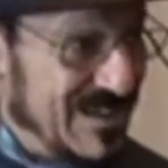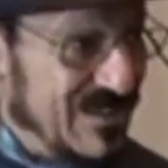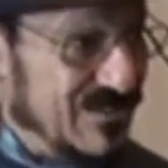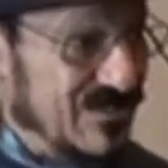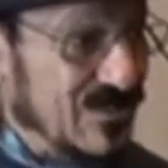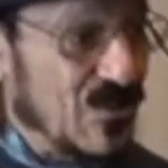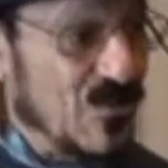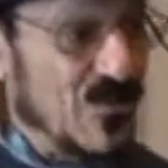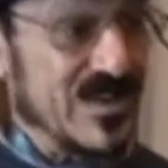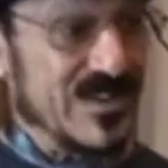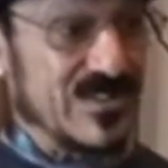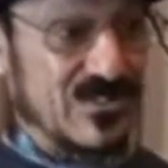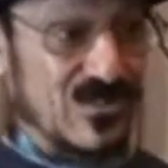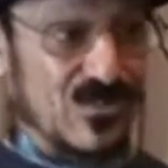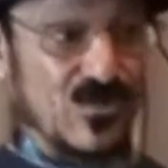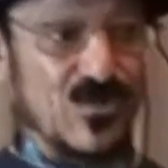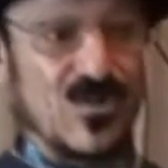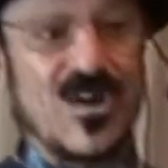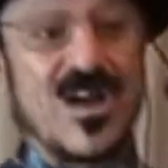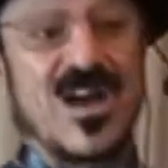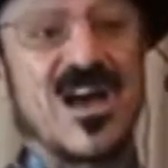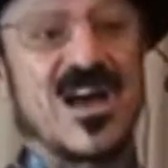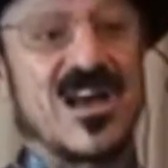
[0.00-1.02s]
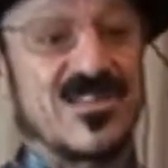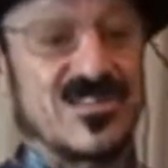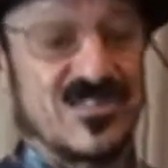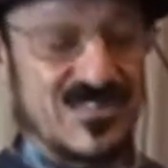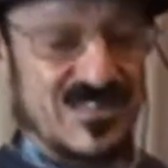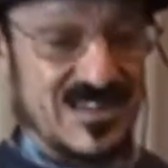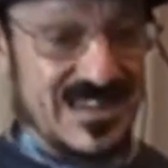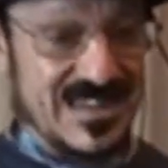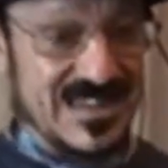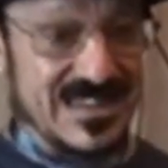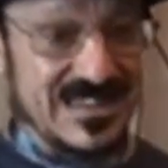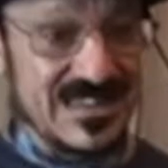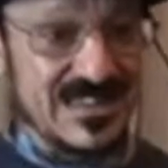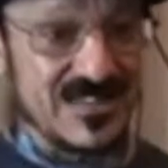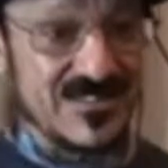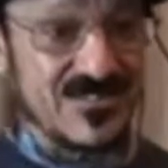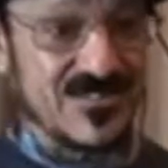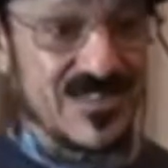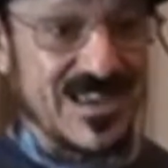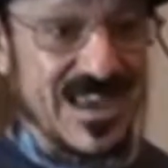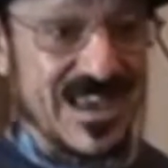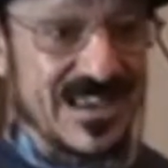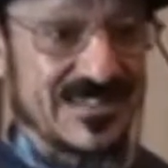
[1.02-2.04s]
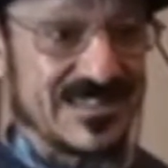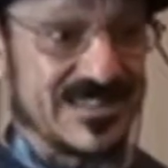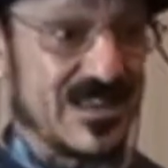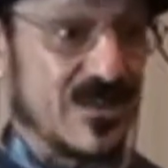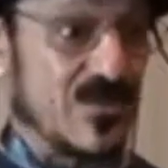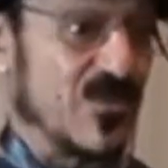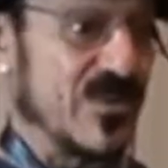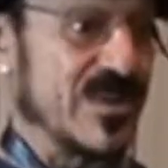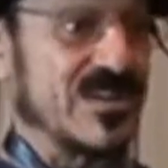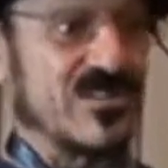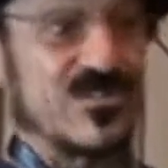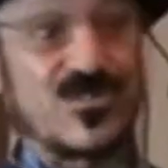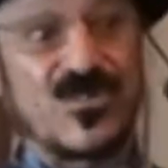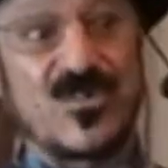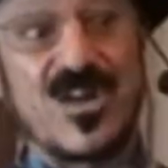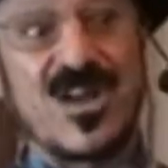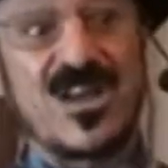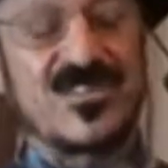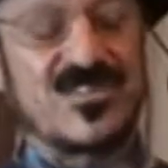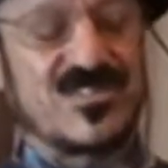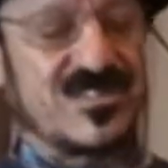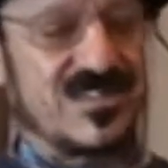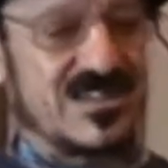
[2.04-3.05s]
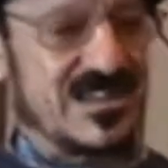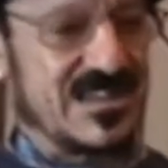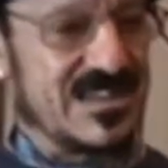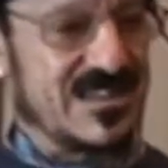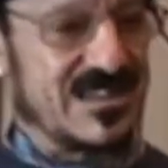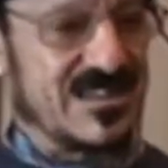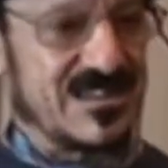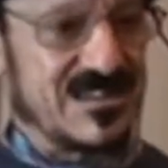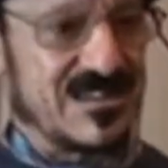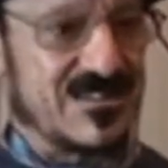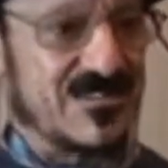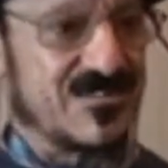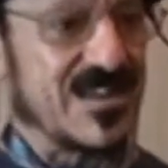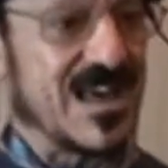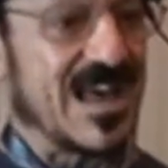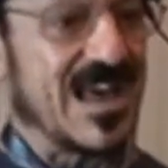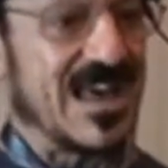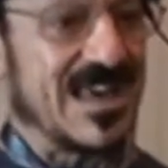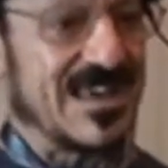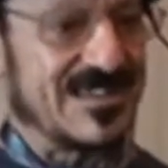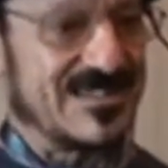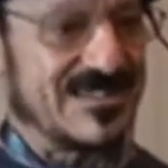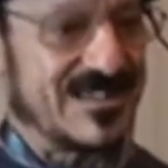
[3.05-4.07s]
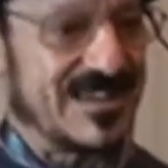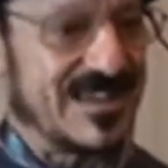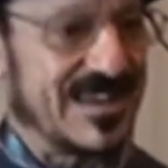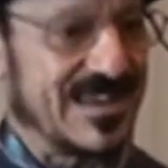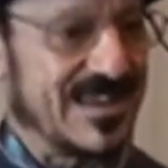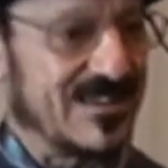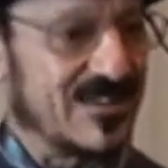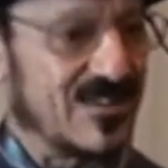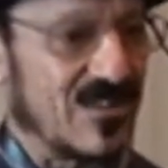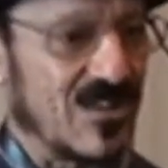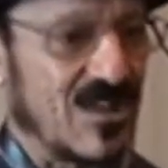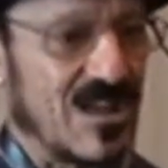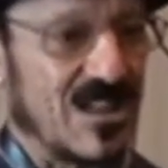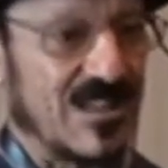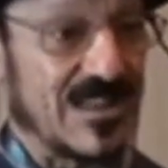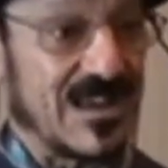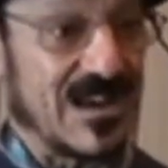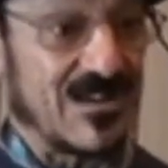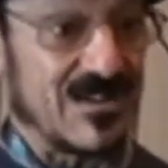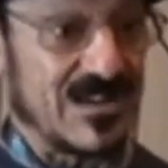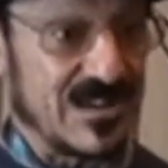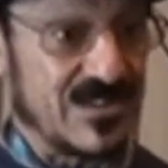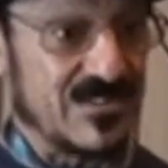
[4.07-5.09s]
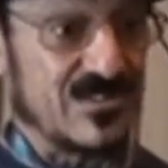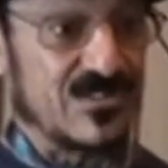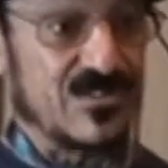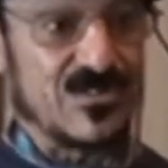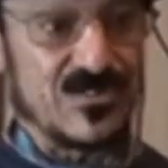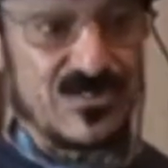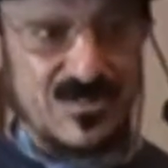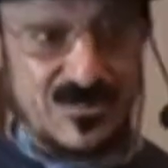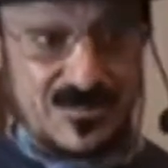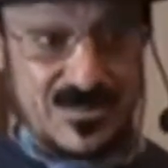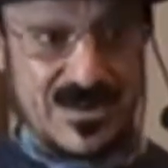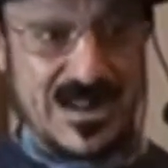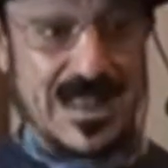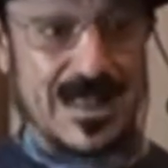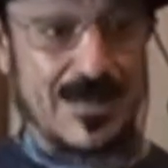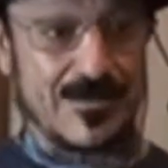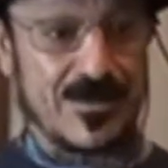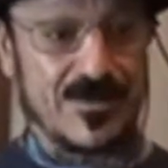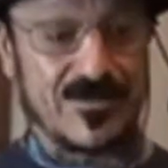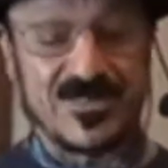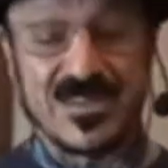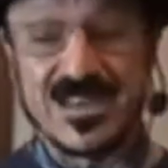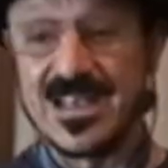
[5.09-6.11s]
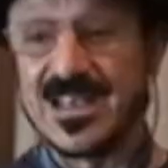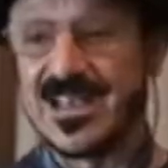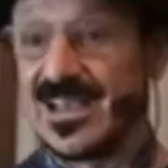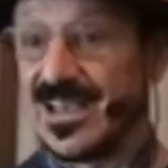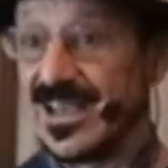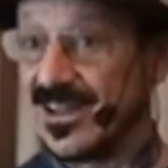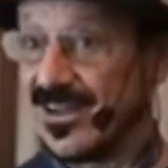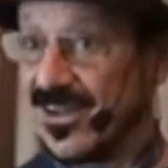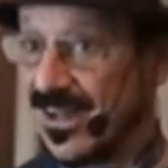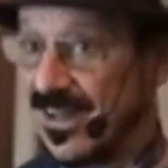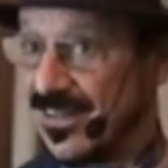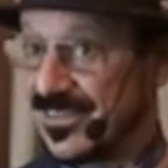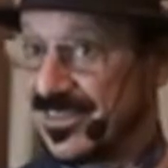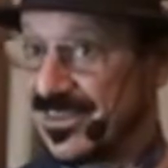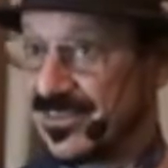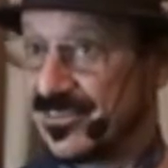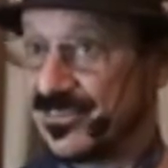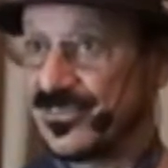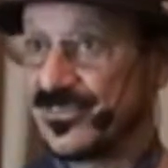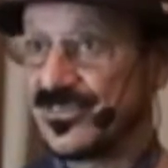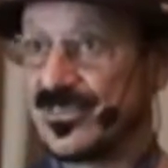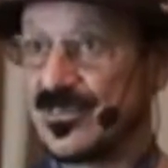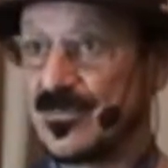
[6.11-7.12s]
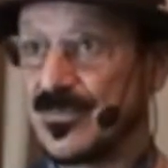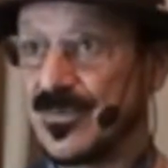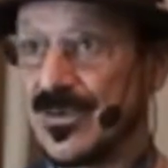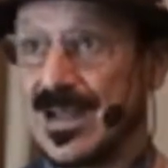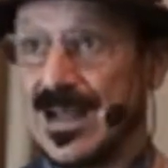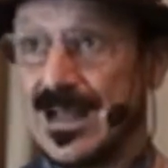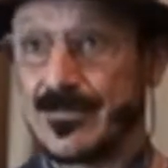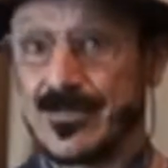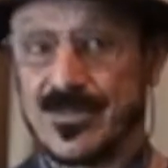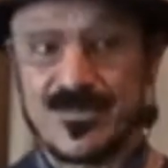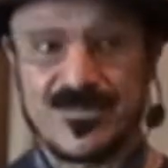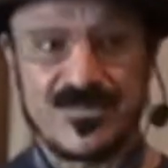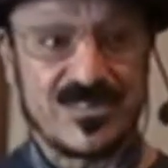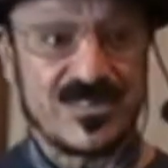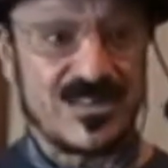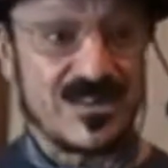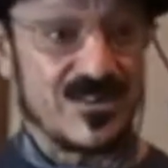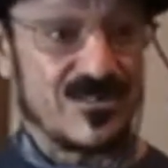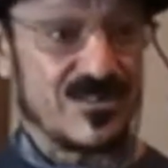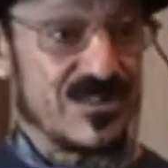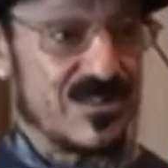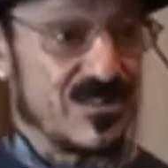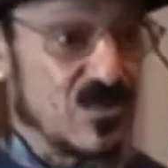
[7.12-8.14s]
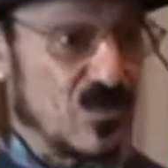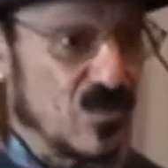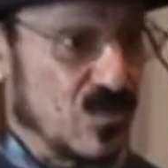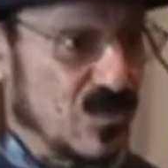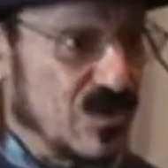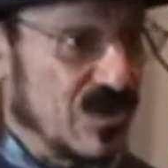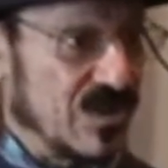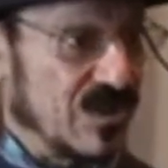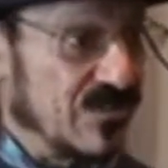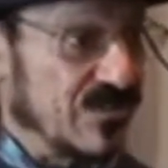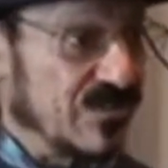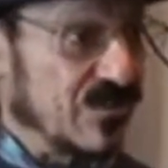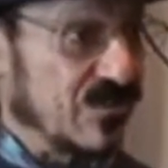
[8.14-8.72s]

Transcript: So we trust in the fact that we trust in the divine to handle all our issues and problems and all the issues and problems that are in the world.